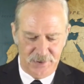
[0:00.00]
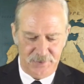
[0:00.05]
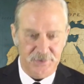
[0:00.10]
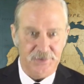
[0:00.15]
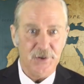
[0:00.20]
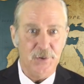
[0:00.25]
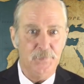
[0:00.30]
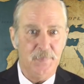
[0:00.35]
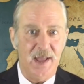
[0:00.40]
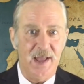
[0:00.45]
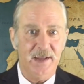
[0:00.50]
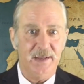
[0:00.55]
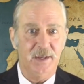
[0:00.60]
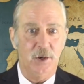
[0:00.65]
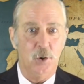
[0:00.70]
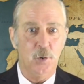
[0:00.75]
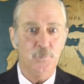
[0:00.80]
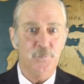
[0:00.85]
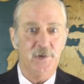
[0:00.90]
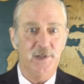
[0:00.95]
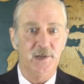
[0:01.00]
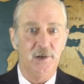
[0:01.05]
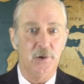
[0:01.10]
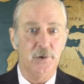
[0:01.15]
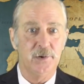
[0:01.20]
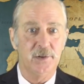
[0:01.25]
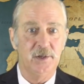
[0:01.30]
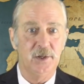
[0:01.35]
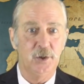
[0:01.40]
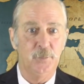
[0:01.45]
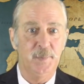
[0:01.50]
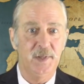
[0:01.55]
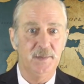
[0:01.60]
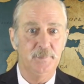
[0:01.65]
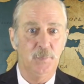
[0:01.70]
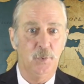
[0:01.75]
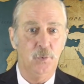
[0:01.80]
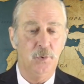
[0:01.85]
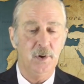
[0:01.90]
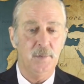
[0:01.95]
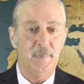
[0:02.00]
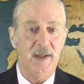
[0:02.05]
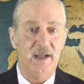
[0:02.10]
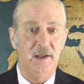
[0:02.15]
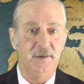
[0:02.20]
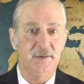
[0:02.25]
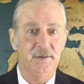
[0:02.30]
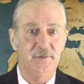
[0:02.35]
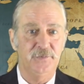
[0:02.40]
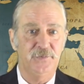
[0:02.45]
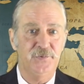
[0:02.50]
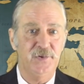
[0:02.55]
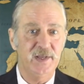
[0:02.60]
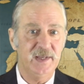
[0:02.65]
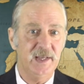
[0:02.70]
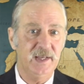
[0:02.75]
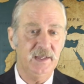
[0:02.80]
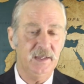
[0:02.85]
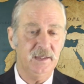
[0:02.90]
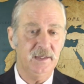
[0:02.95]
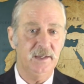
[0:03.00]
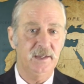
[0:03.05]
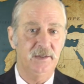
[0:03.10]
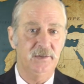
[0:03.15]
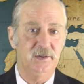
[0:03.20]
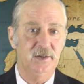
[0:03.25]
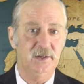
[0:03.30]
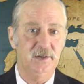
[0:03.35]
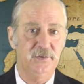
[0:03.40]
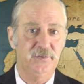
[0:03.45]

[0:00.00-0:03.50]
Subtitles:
to come back and hopefully learn a little bit more about singing and